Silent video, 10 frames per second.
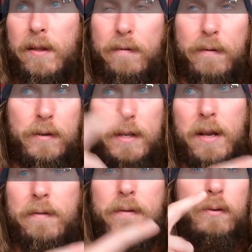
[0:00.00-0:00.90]
The first
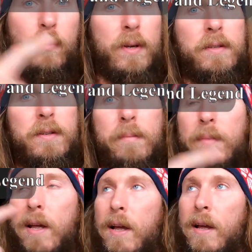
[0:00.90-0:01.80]
gift is
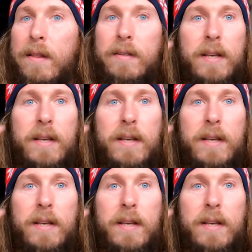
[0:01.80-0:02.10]
wisdom. The